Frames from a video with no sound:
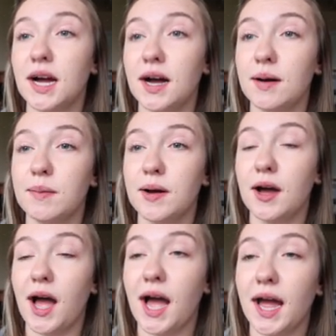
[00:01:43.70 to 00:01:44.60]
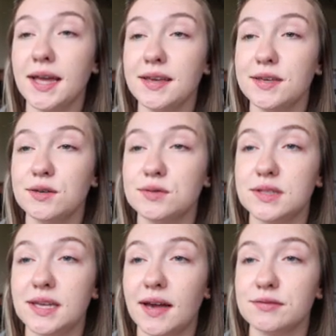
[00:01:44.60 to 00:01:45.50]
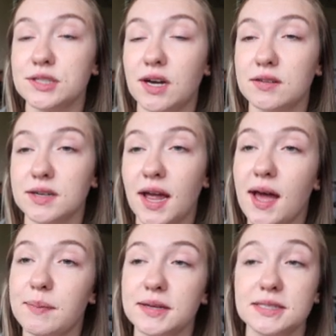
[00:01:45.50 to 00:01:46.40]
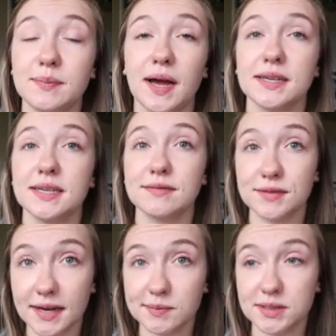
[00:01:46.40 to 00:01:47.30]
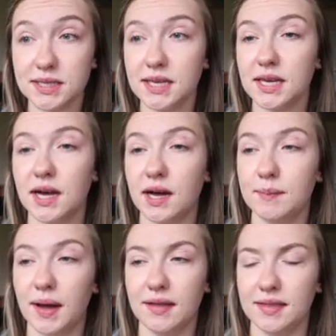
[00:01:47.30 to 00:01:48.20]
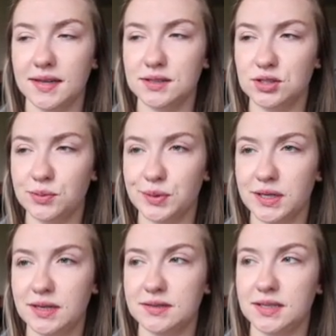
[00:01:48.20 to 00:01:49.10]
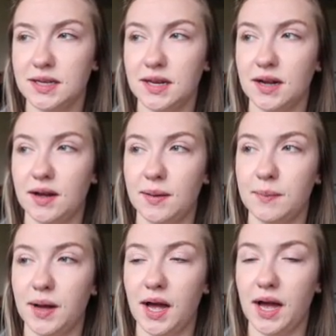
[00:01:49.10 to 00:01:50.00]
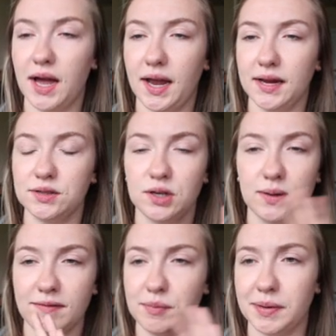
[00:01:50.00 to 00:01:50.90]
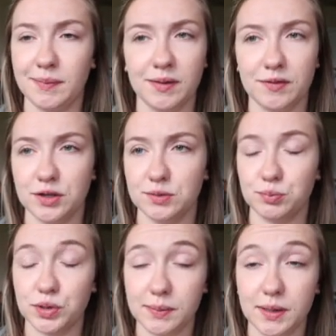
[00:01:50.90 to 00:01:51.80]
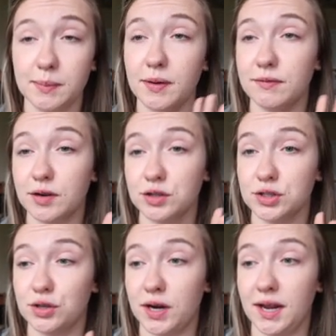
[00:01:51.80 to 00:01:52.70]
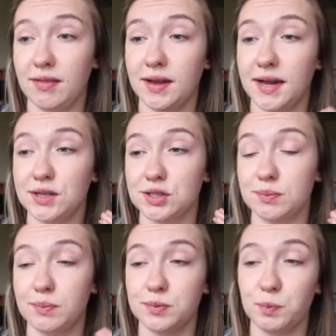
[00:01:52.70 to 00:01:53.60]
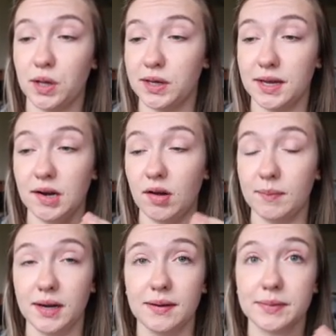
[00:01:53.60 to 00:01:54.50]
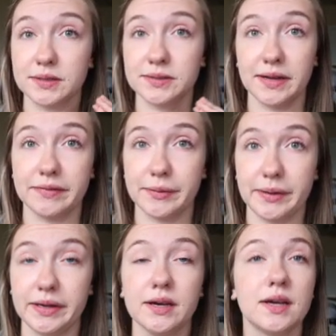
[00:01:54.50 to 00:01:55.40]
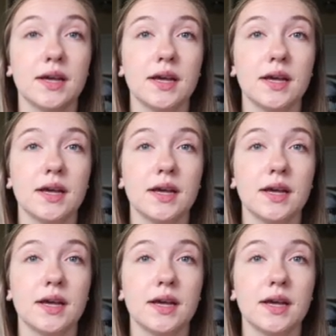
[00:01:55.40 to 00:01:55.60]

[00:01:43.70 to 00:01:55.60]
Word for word: Um, I use the Every Dollar app. It's by Dave Ramsey. Um, I think it's super easy. Um, I don't have the premium ver premium version or anything. I just plug in all my numbers every week.